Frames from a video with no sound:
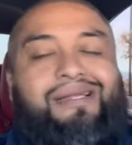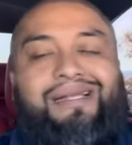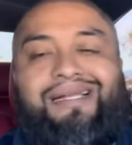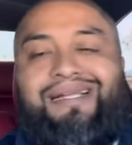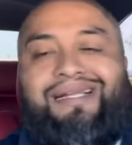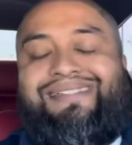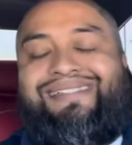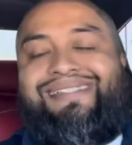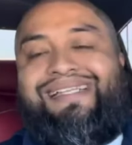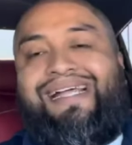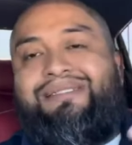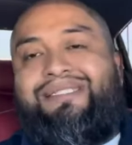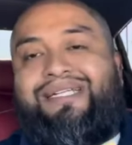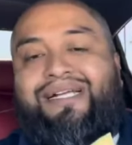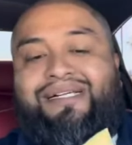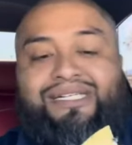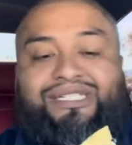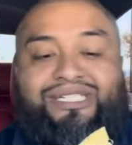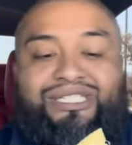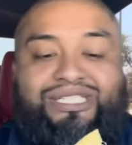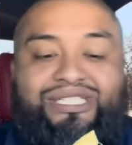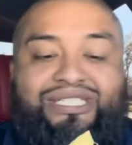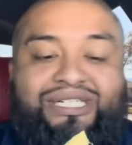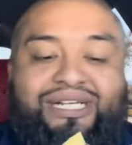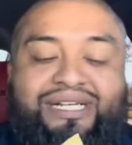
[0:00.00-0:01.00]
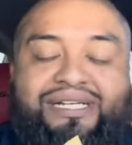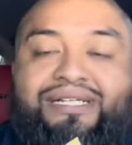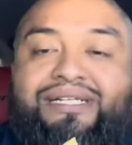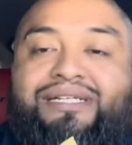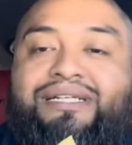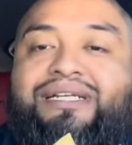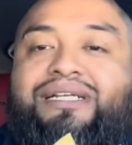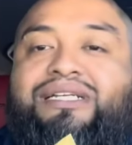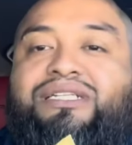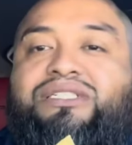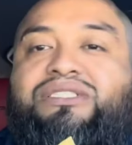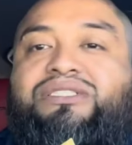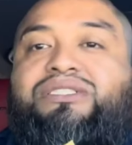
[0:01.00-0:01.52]
It's not talking shit.
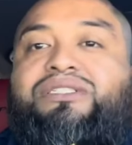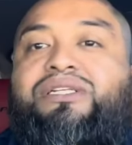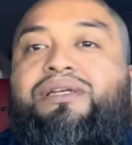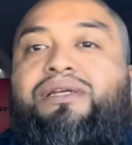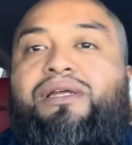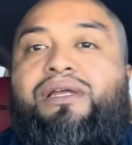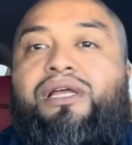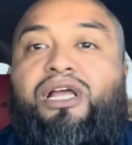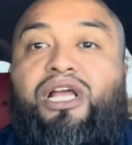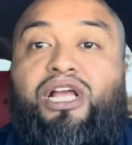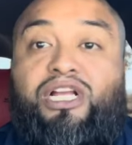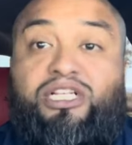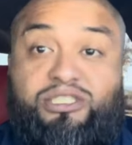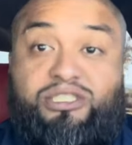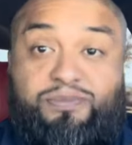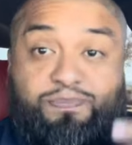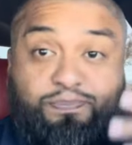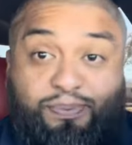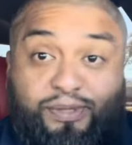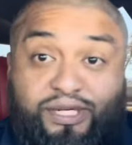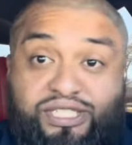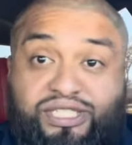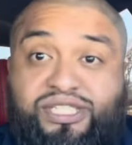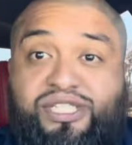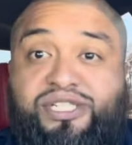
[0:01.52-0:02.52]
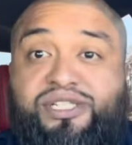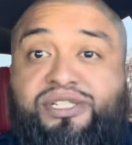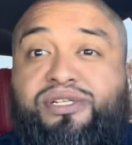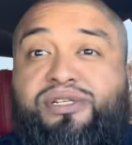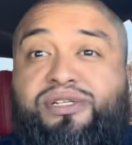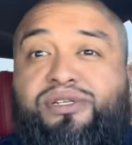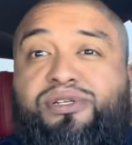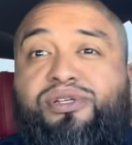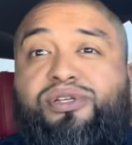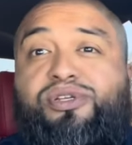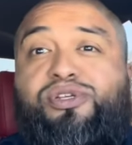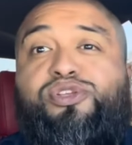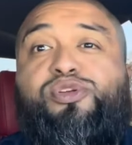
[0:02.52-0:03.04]
It's expressing
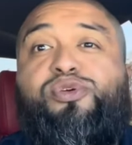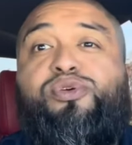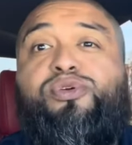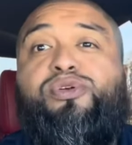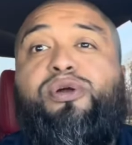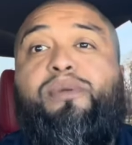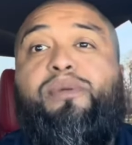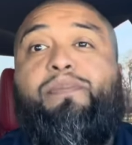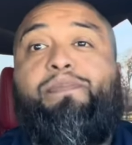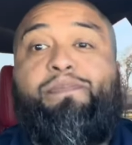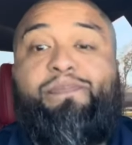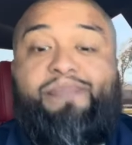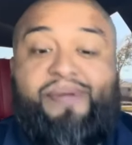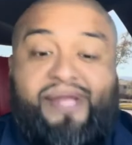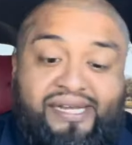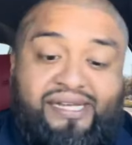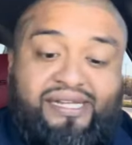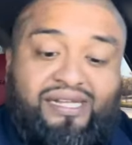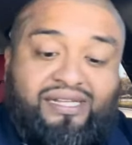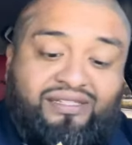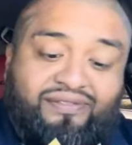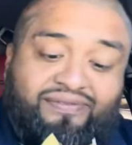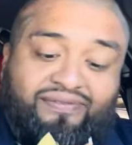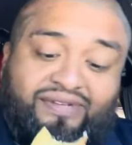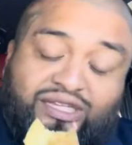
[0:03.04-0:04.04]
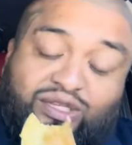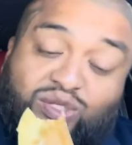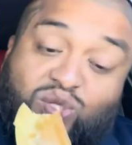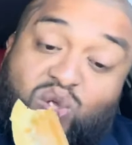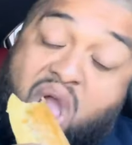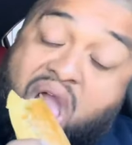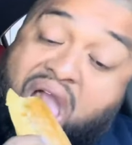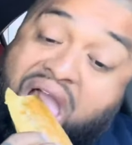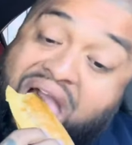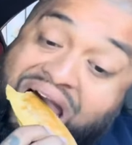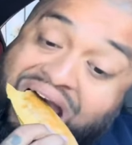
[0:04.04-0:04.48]
your opinion, vato.